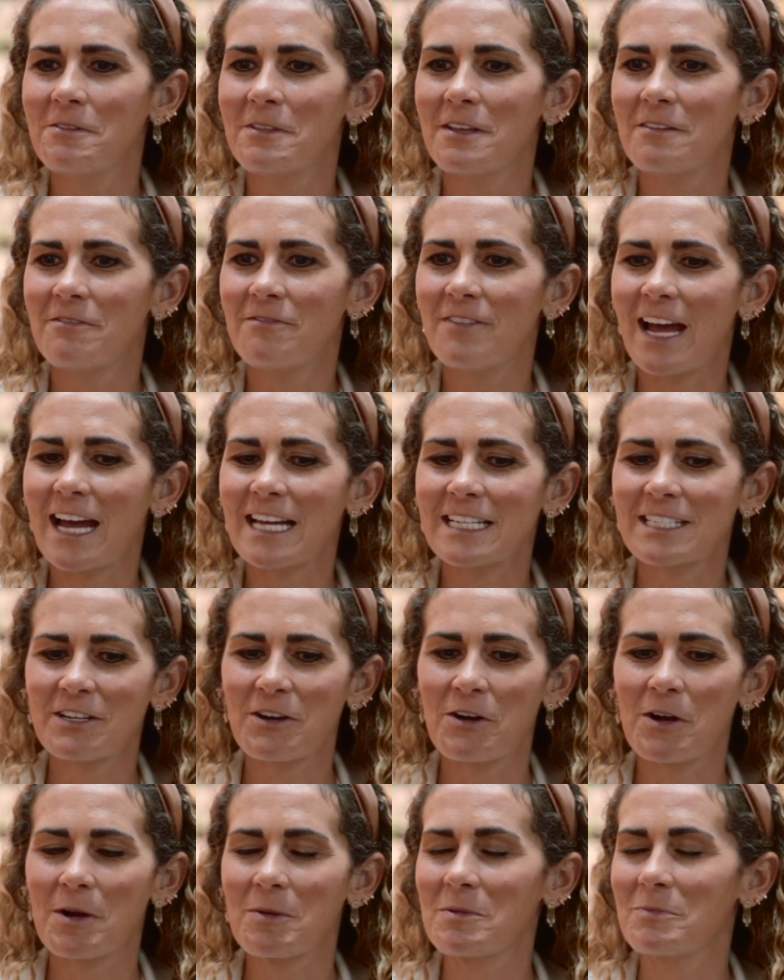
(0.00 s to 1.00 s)
the fast
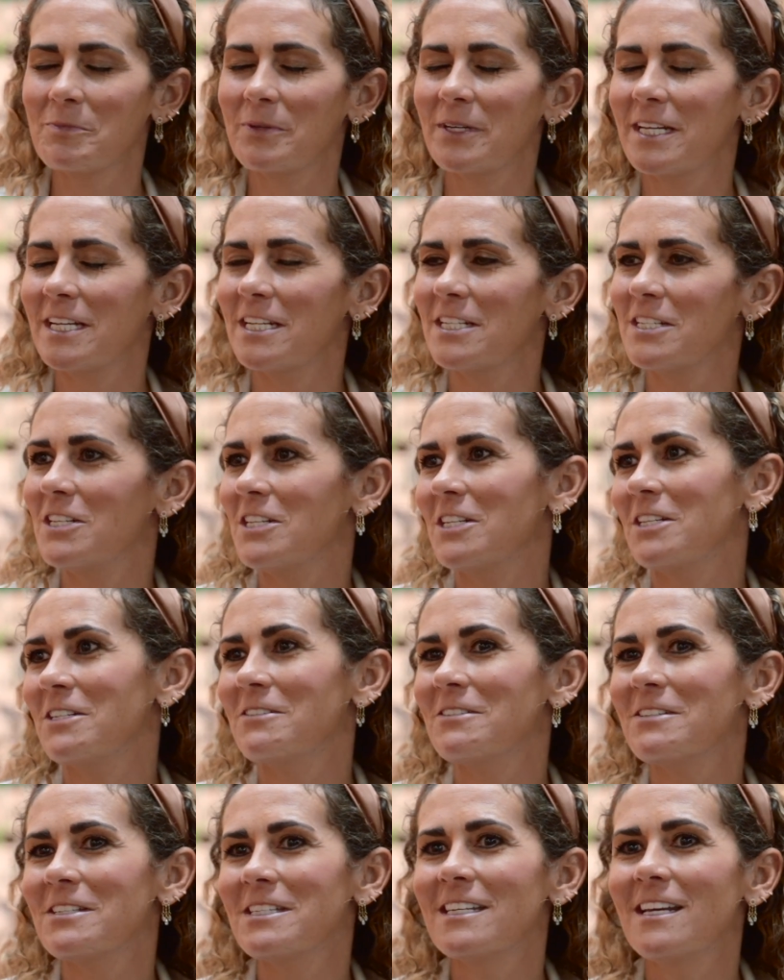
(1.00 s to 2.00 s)
carbon-plated
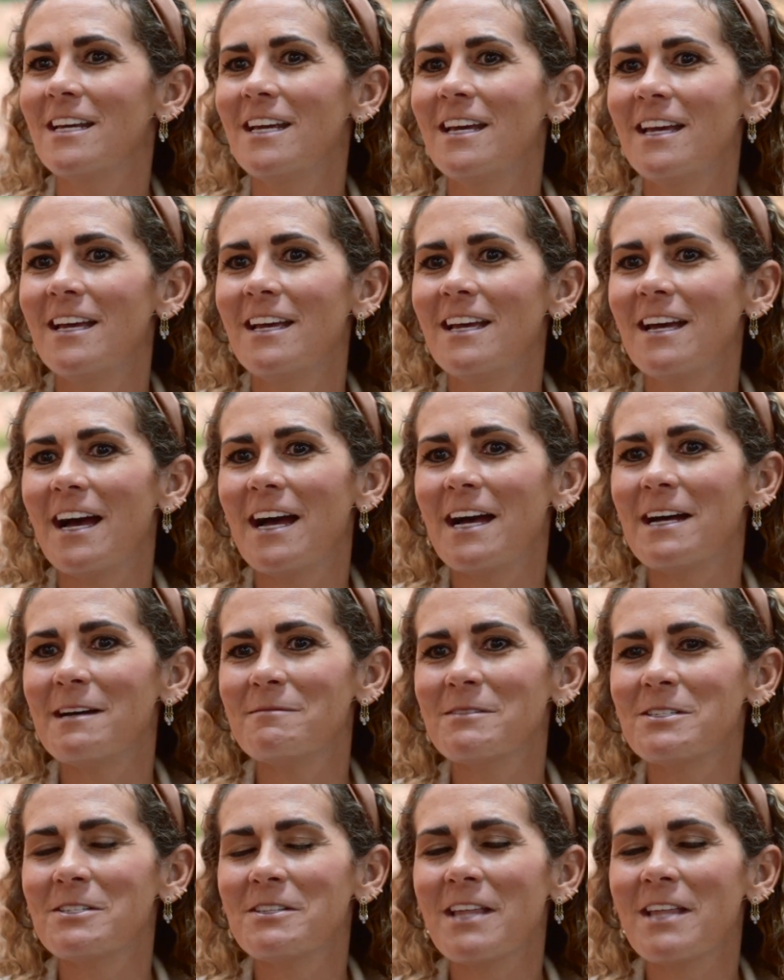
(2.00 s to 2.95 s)
shoes. So